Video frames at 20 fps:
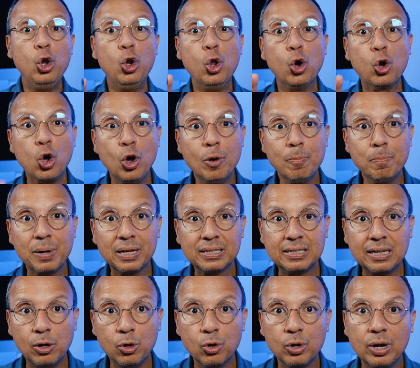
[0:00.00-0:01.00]
Do you buy it
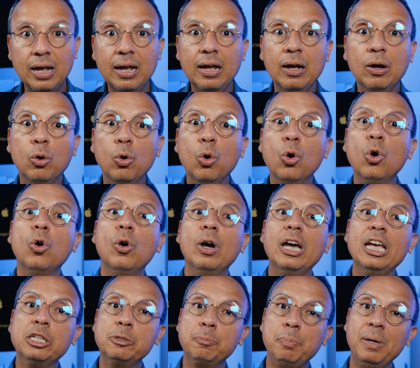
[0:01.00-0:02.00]
now or wait for it to
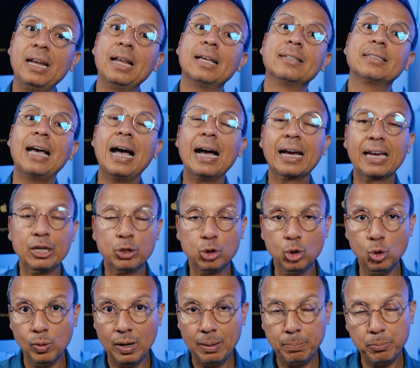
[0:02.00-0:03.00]
go up? That's
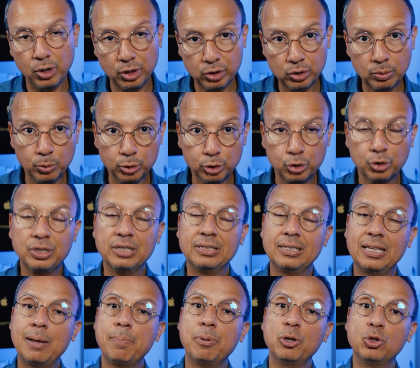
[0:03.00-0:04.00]
why many people are
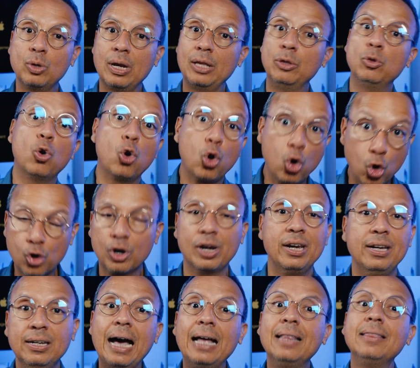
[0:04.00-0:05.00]
rushing. They're running before it
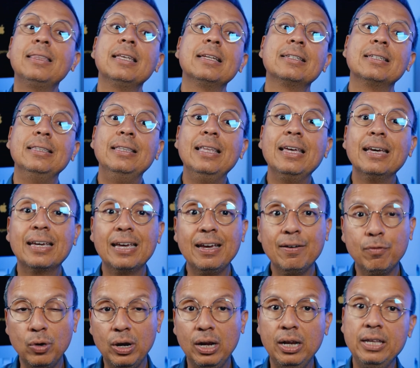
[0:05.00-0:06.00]
disappears and
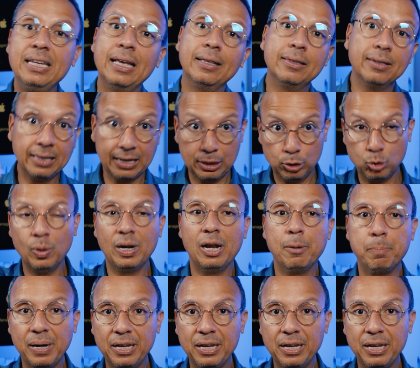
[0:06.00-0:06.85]
before the price goes up.